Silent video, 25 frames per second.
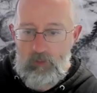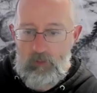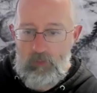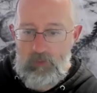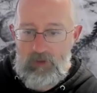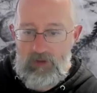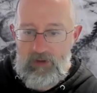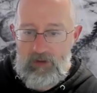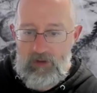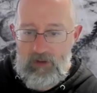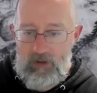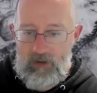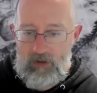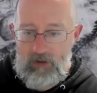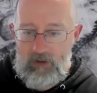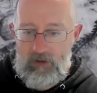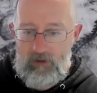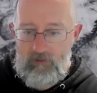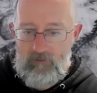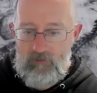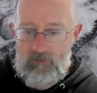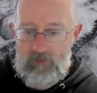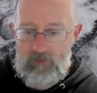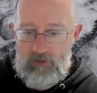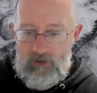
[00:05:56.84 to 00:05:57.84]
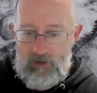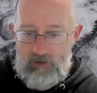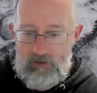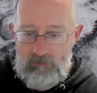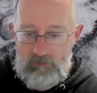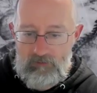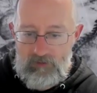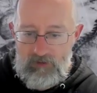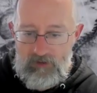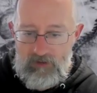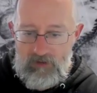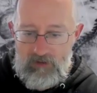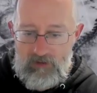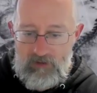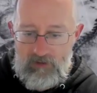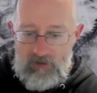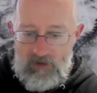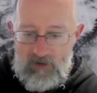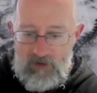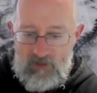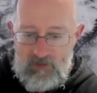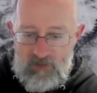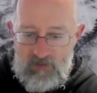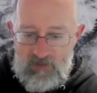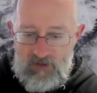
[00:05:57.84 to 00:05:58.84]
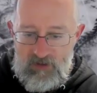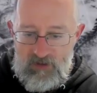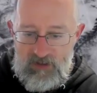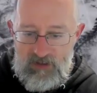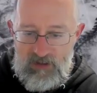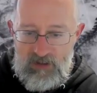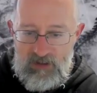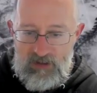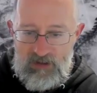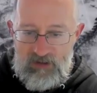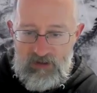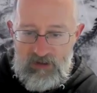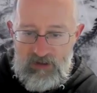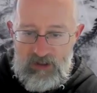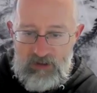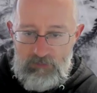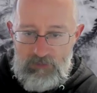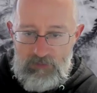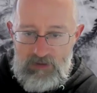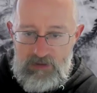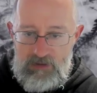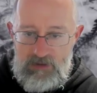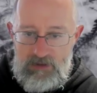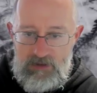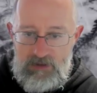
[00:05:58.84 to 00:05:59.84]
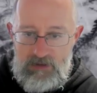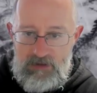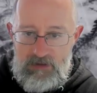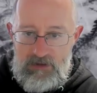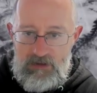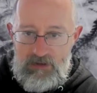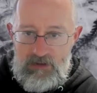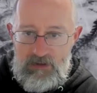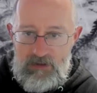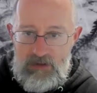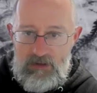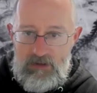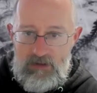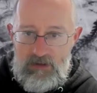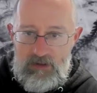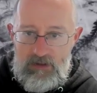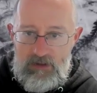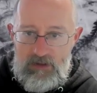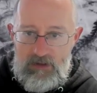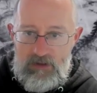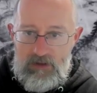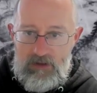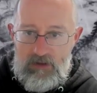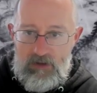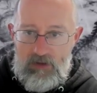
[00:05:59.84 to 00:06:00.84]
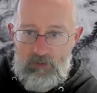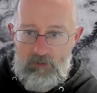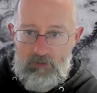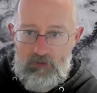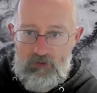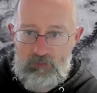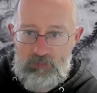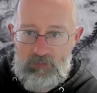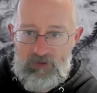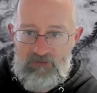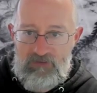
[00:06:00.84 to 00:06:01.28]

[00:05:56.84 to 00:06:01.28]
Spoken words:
we have a really thick ligament, which